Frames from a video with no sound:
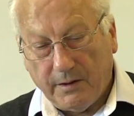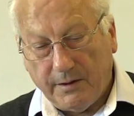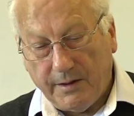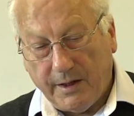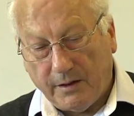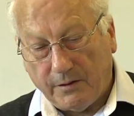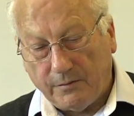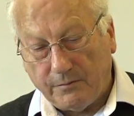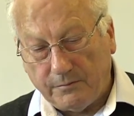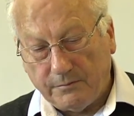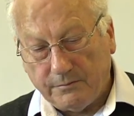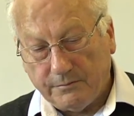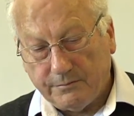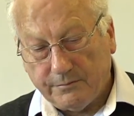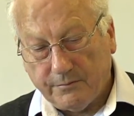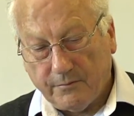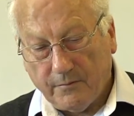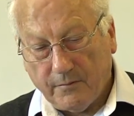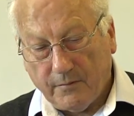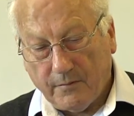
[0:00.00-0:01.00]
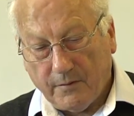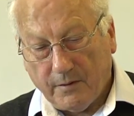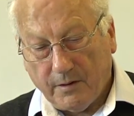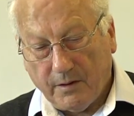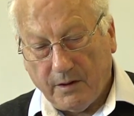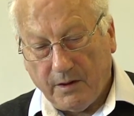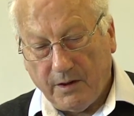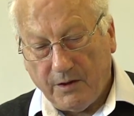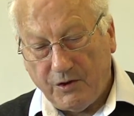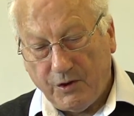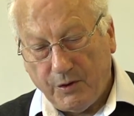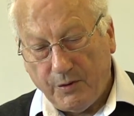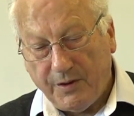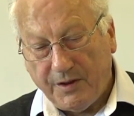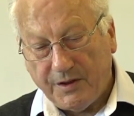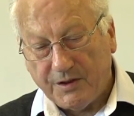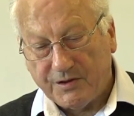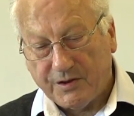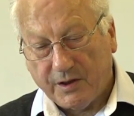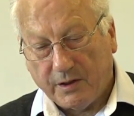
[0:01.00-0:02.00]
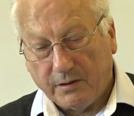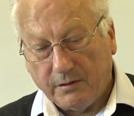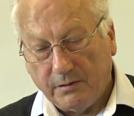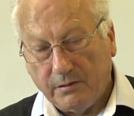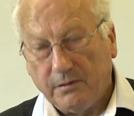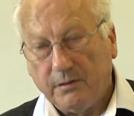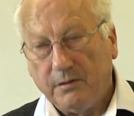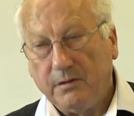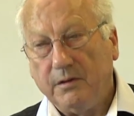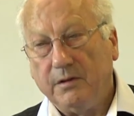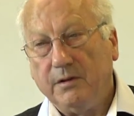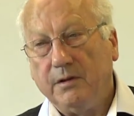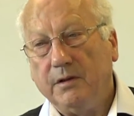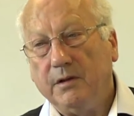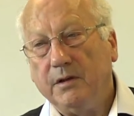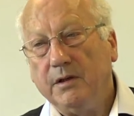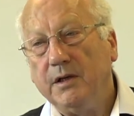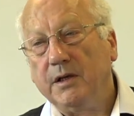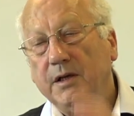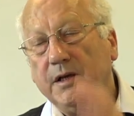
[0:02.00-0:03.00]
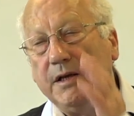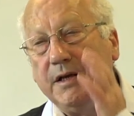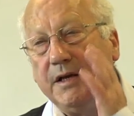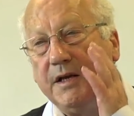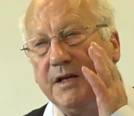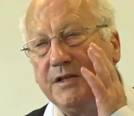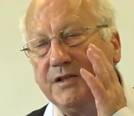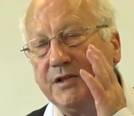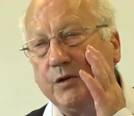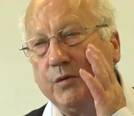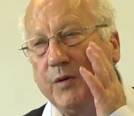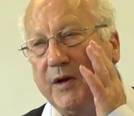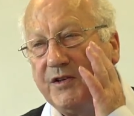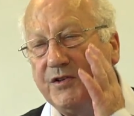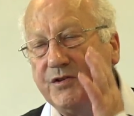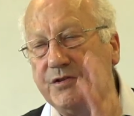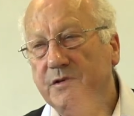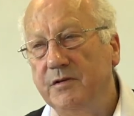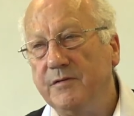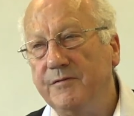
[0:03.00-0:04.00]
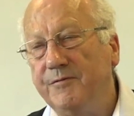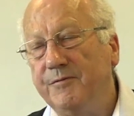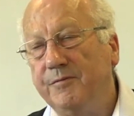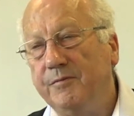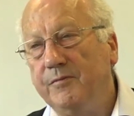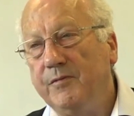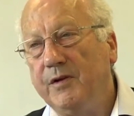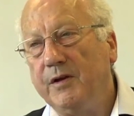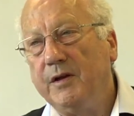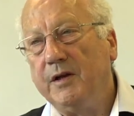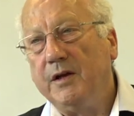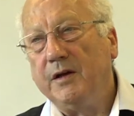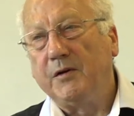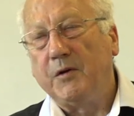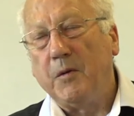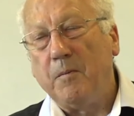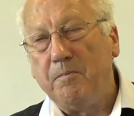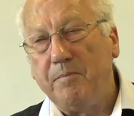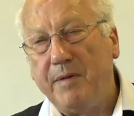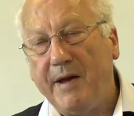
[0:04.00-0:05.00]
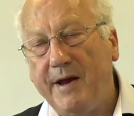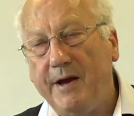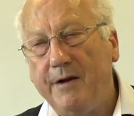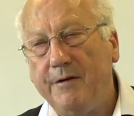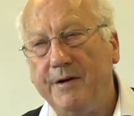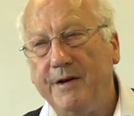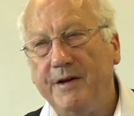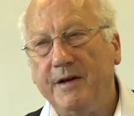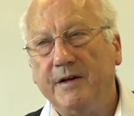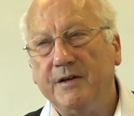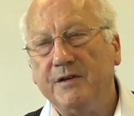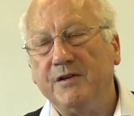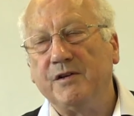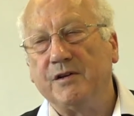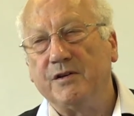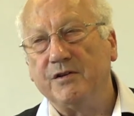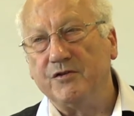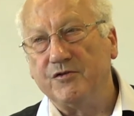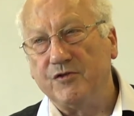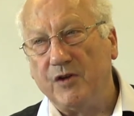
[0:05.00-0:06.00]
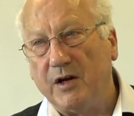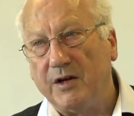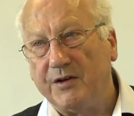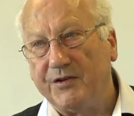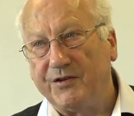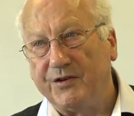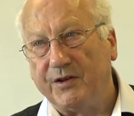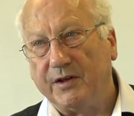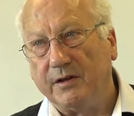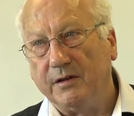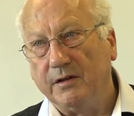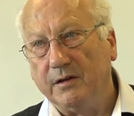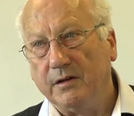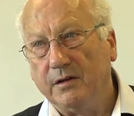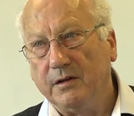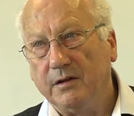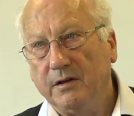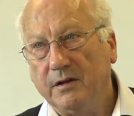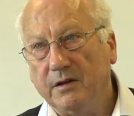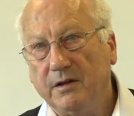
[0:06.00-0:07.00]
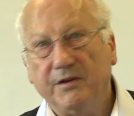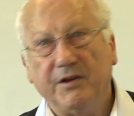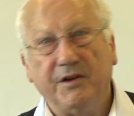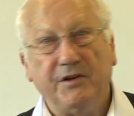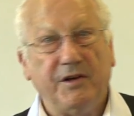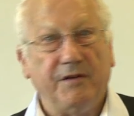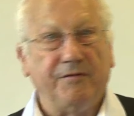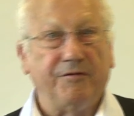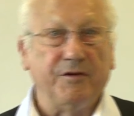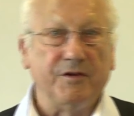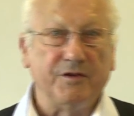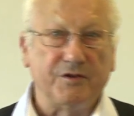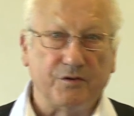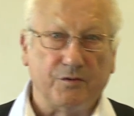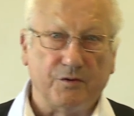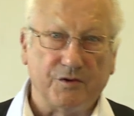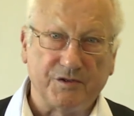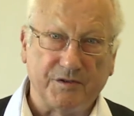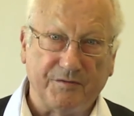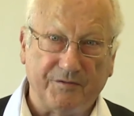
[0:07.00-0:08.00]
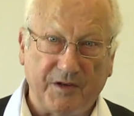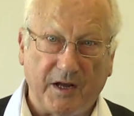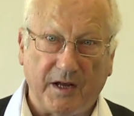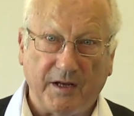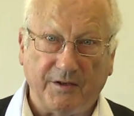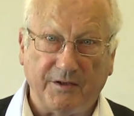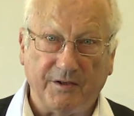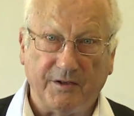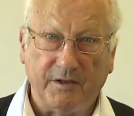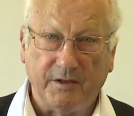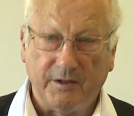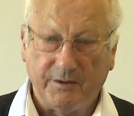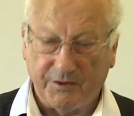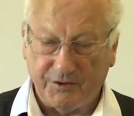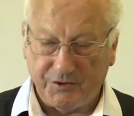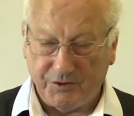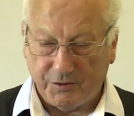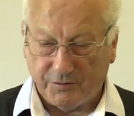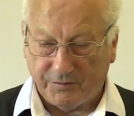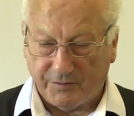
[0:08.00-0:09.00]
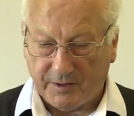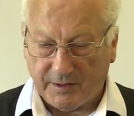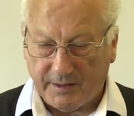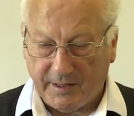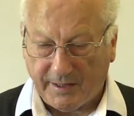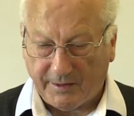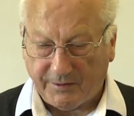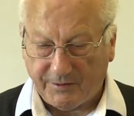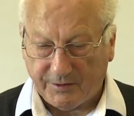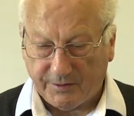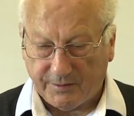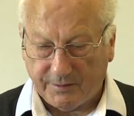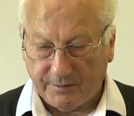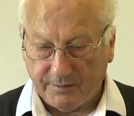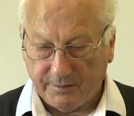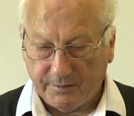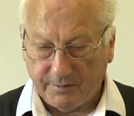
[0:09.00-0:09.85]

Now, doing so, it's a question of comparing and contrasting the different sorts of data that you've collected